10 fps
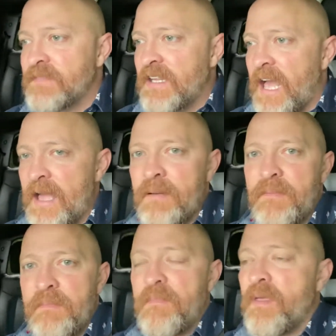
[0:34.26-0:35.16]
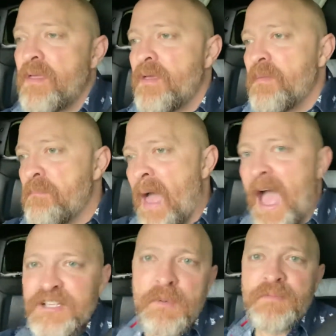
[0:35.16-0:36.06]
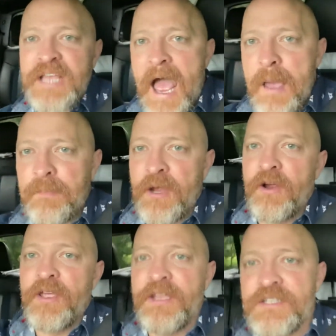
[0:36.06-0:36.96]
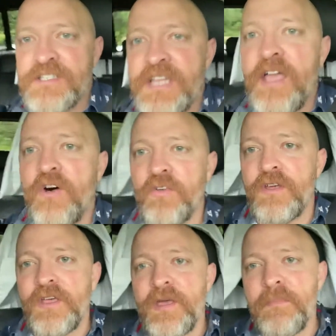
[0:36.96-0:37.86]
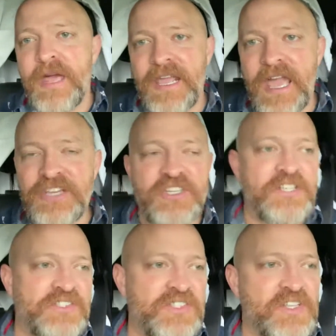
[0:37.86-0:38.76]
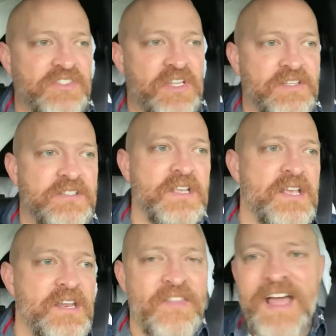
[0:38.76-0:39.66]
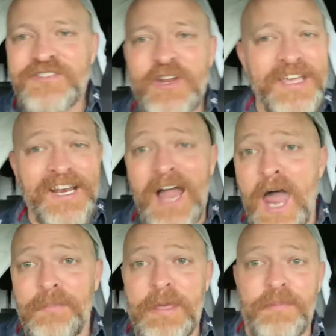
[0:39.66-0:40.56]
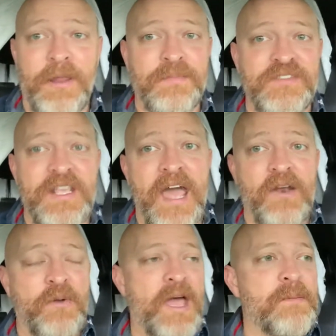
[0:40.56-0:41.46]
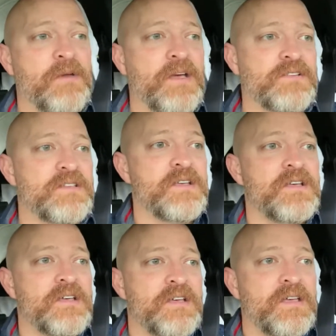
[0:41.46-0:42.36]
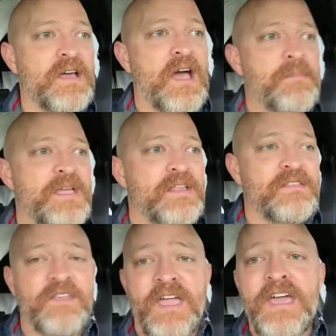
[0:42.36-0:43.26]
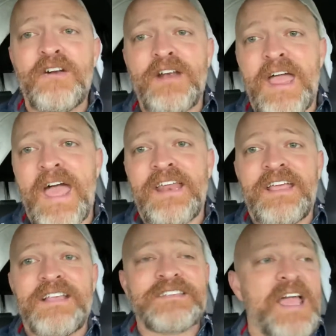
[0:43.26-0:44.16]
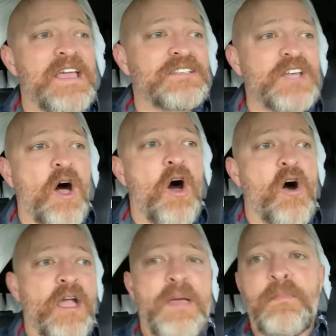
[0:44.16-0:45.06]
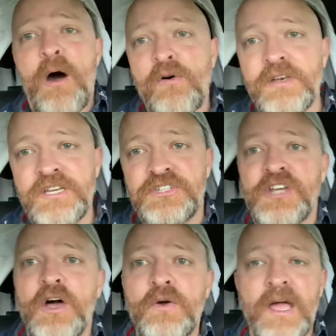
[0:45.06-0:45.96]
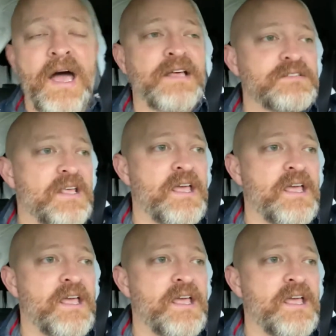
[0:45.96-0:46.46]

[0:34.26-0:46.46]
like maximum time period to stay on medication assistance. Now that's going to get a lot of people upset, okay? Because, I mean, the internet is a dog and pony show, guys.